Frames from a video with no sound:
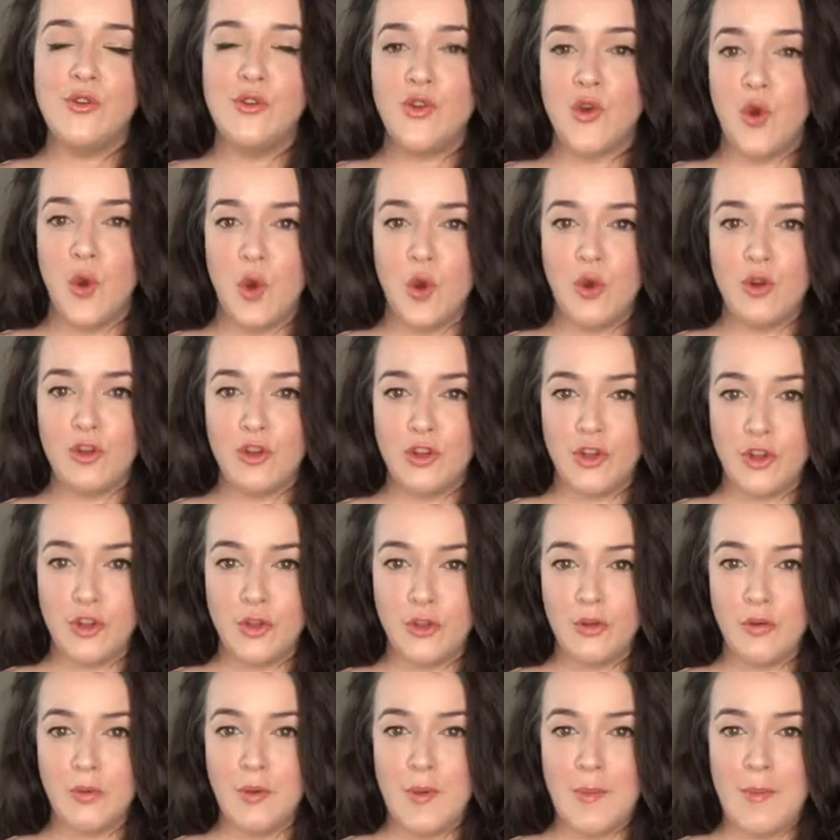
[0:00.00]
talk to
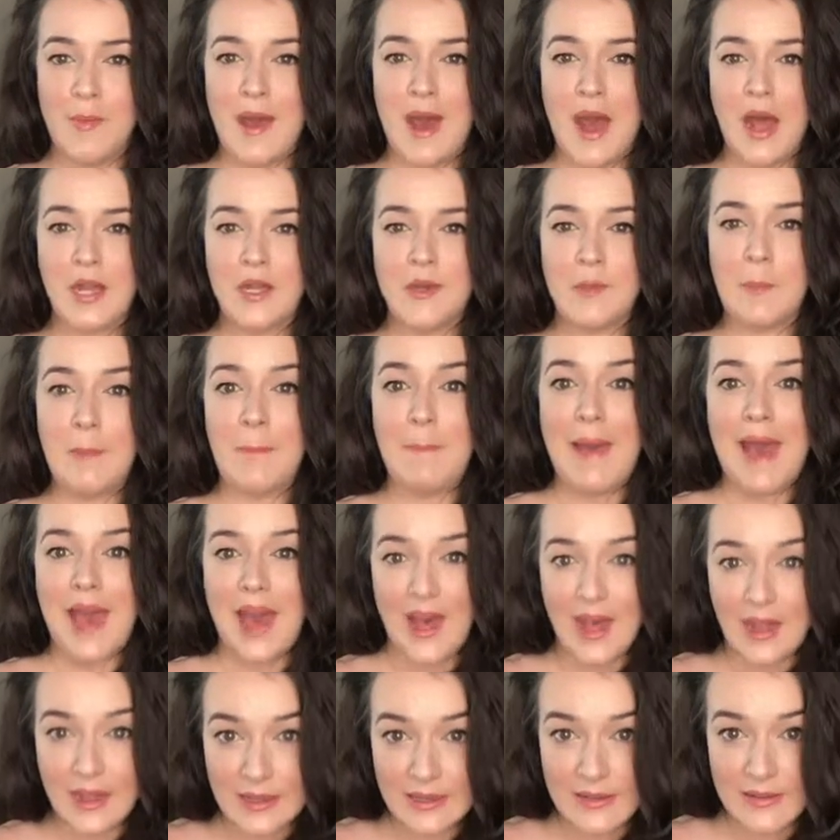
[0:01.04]
you about
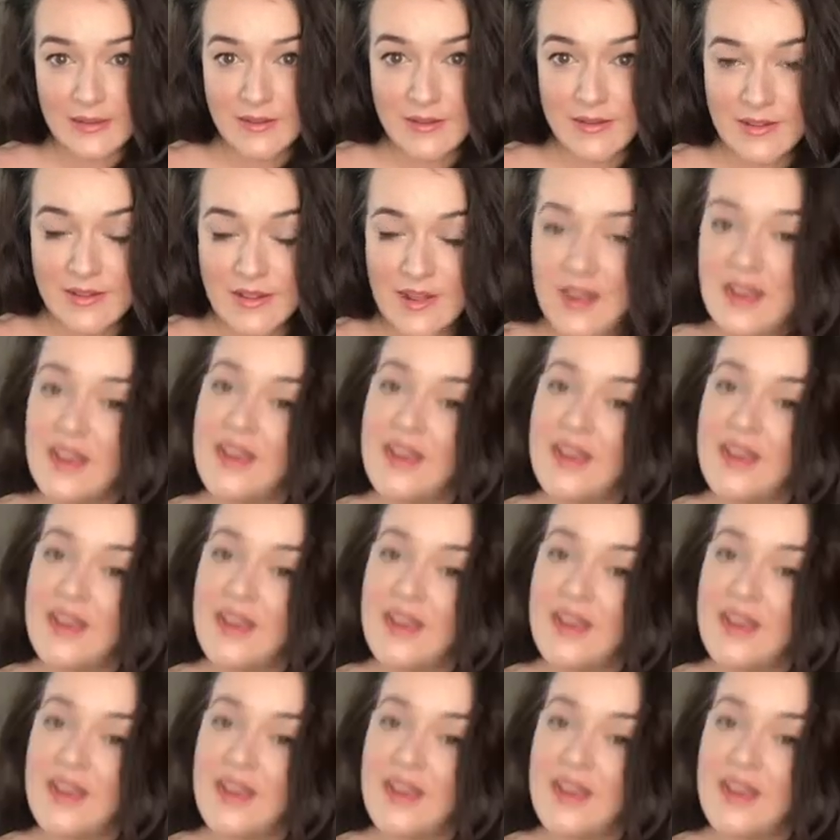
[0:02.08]
palettes.